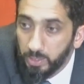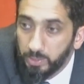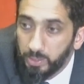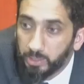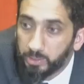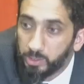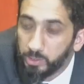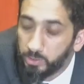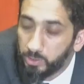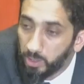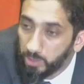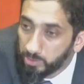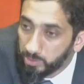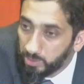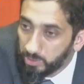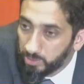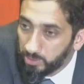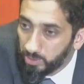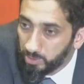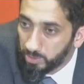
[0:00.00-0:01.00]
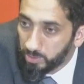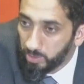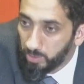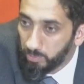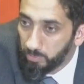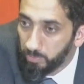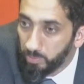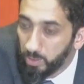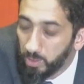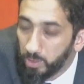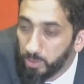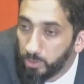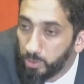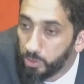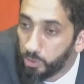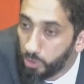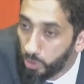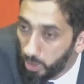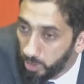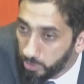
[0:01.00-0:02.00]
that the justice system, the
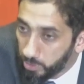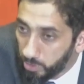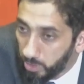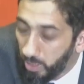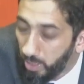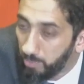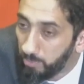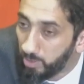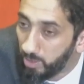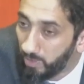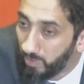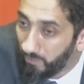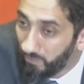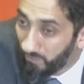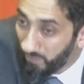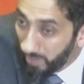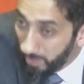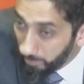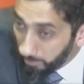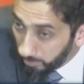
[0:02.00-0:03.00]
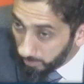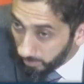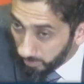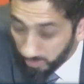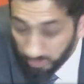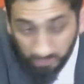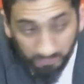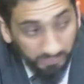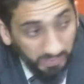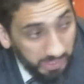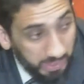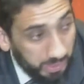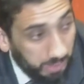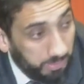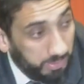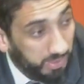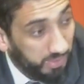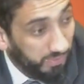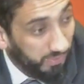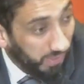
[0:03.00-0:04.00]
judge came to the family, the
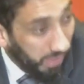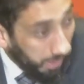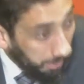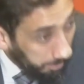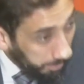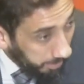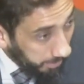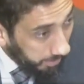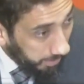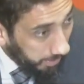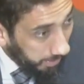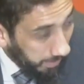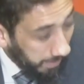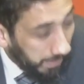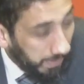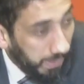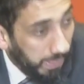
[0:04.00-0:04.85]
victim's family,